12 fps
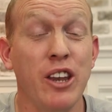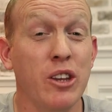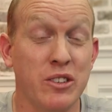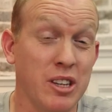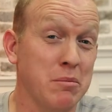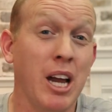
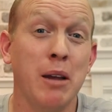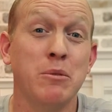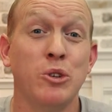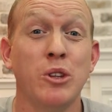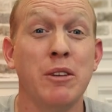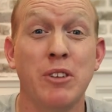And
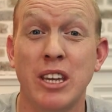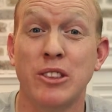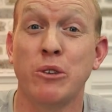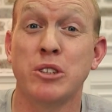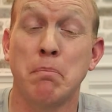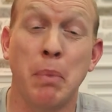sometimes you'll even get
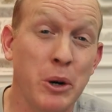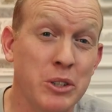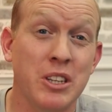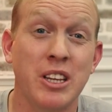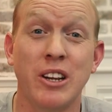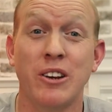those in
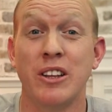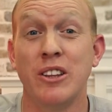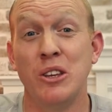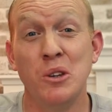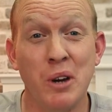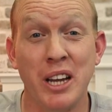person here in
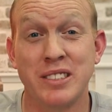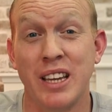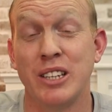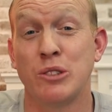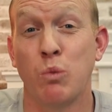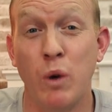the US
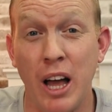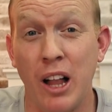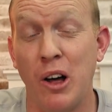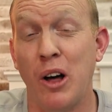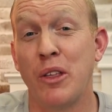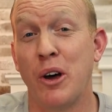as well,
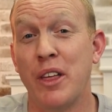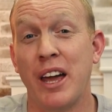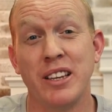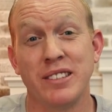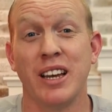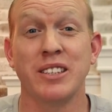although
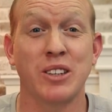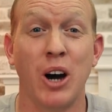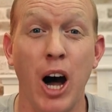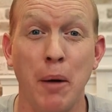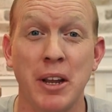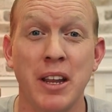that is less
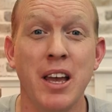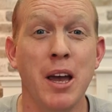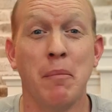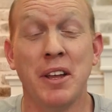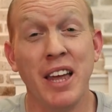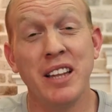common.
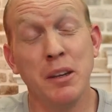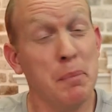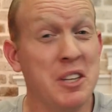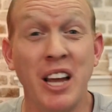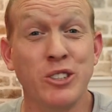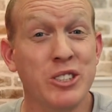But that's a
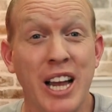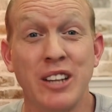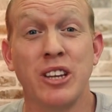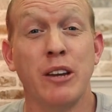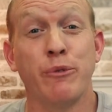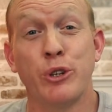potential
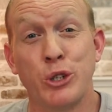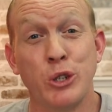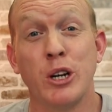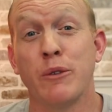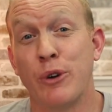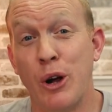downside for
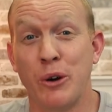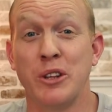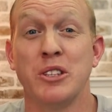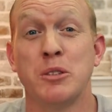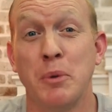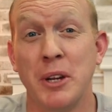sure for
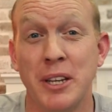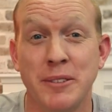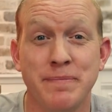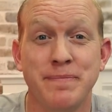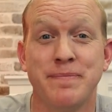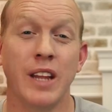owning this breed.
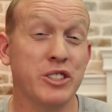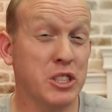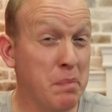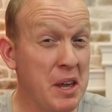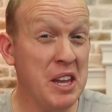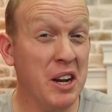Now,
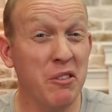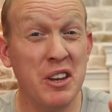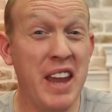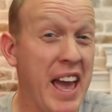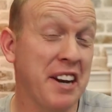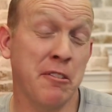speaking of the
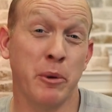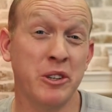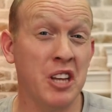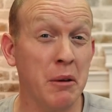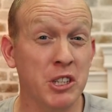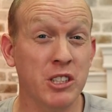negative
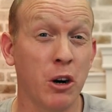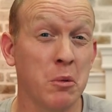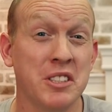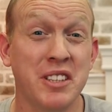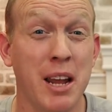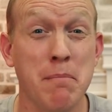perception of
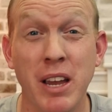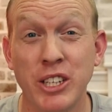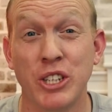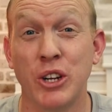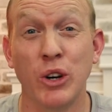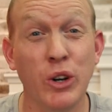Dobermans that I
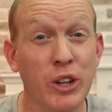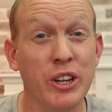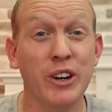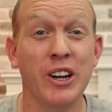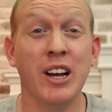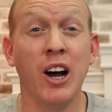mentioned
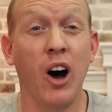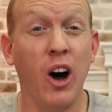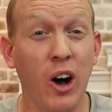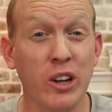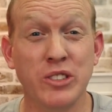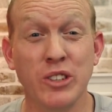earlier,
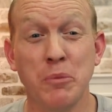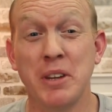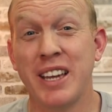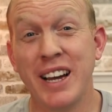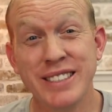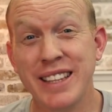also
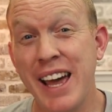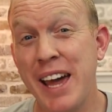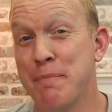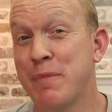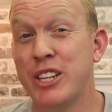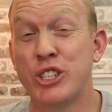because of
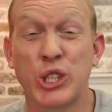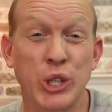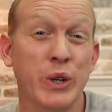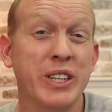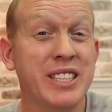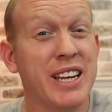that,
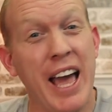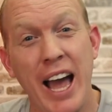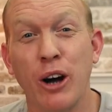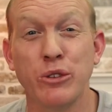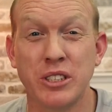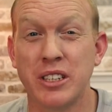insurance and
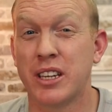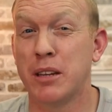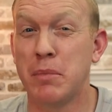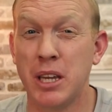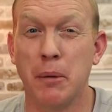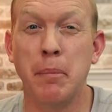housing
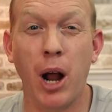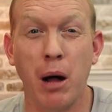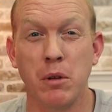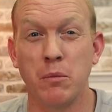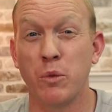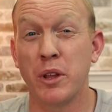can be a
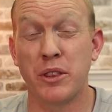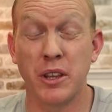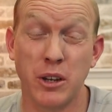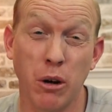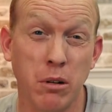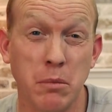problem with
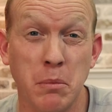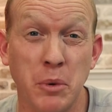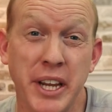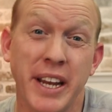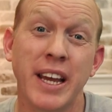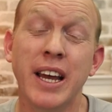the Doberman
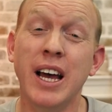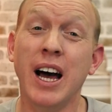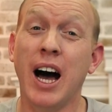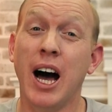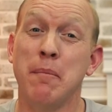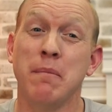breed.
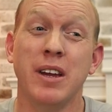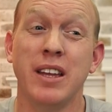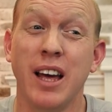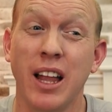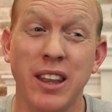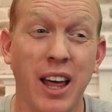
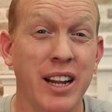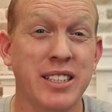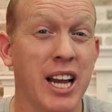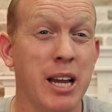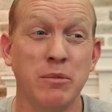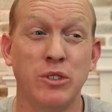A lot of
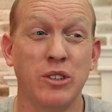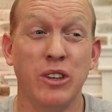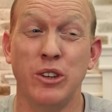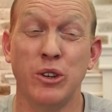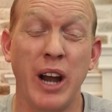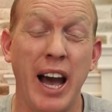times
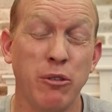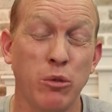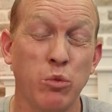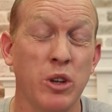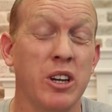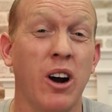you have a
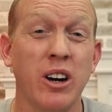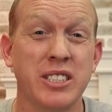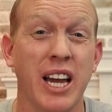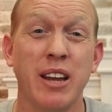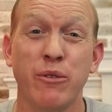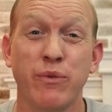really hard
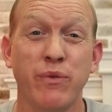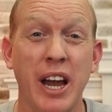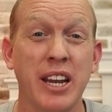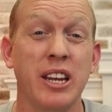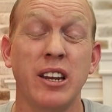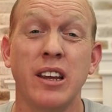time
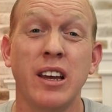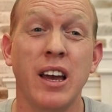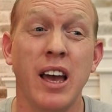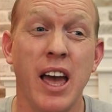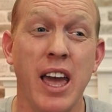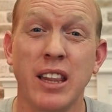finding
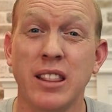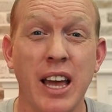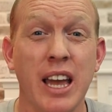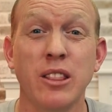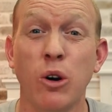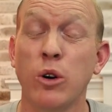a
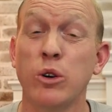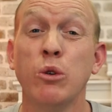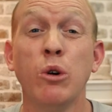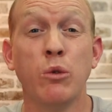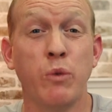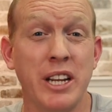landlord who
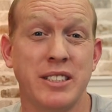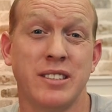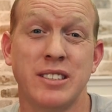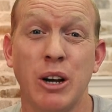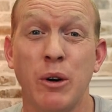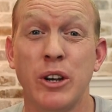will rent to
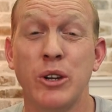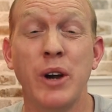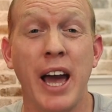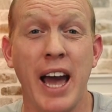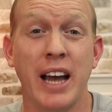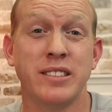someone who
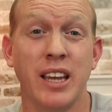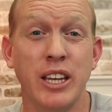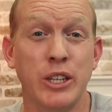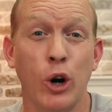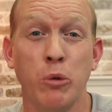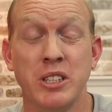has a
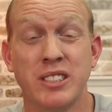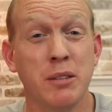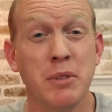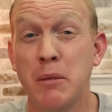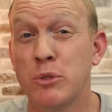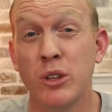Doberman.
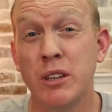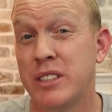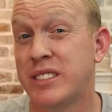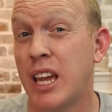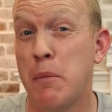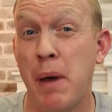Sometimes they'll
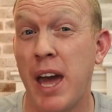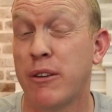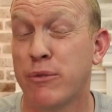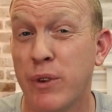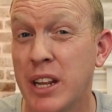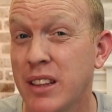even say
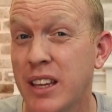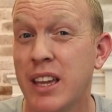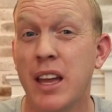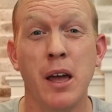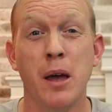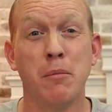pet
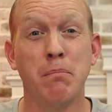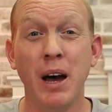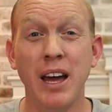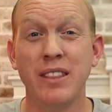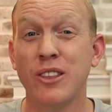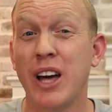friendly,
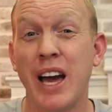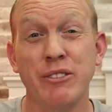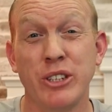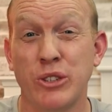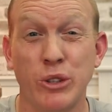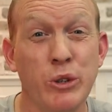but they'll have
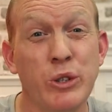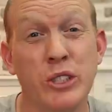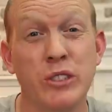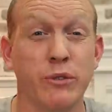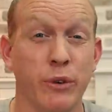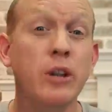
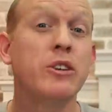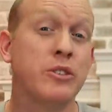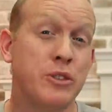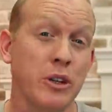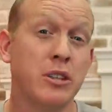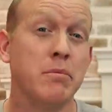exclusions for
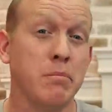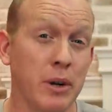certain